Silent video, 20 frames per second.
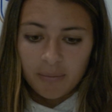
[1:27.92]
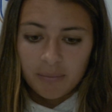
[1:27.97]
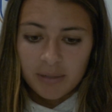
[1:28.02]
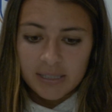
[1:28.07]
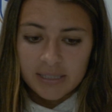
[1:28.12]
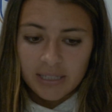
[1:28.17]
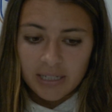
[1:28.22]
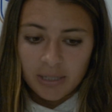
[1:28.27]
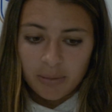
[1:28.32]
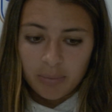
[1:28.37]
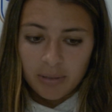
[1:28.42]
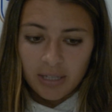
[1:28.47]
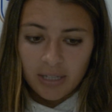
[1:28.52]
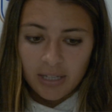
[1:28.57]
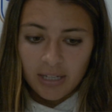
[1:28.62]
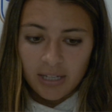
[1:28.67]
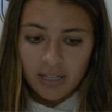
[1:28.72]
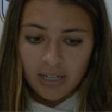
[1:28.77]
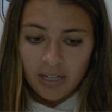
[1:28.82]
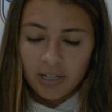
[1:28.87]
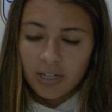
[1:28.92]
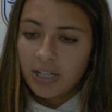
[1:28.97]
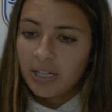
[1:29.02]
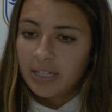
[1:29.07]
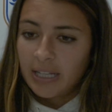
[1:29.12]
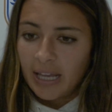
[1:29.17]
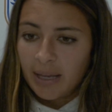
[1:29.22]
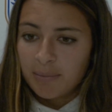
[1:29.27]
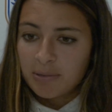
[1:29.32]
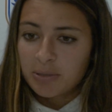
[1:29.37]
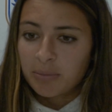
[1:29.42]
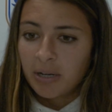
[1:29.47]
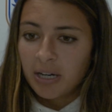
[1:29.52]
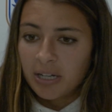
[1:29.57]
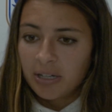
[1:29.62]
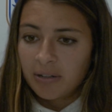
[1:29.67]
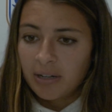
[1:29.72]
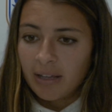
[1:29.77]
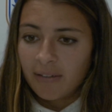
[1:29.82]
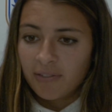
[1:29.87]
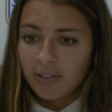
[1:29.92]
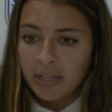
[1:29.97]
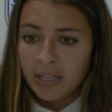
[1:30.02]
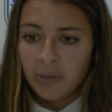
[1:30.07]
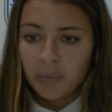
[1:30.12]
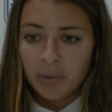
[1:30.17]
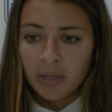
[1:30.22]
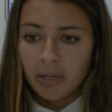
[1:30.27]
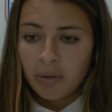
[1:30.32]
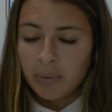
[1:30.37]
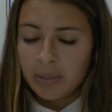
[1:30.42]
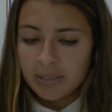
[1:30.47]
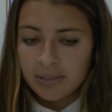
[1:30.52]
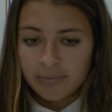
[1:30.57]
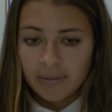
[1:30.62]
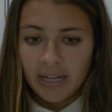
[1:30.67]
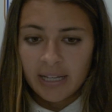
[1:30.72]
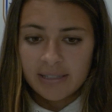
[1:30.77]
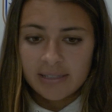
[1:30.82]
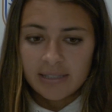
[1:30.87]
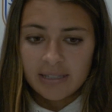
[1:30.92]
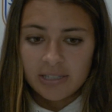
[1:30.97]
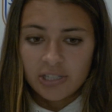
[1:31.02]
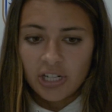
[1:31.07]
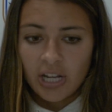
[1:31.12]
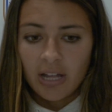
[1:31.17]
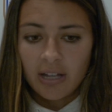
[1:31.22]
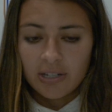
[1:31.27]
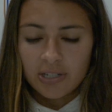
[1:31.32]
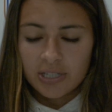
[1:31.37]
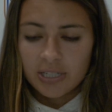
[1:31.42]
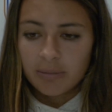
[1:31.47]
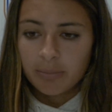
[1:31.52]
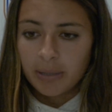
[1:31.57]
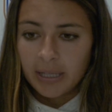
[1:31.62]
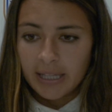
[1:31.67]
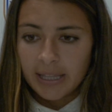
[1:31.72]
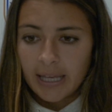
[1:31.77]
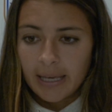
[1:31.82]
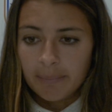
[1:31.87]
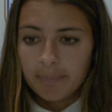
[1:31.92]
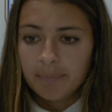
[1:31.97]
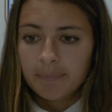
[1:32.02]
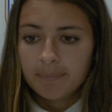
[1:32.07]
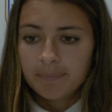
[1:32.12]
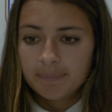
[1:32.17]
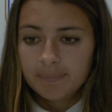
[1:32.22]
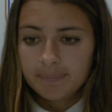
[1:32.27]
it's going to be a good game tomorrow. And I feel like we always rise to the challenge to play them.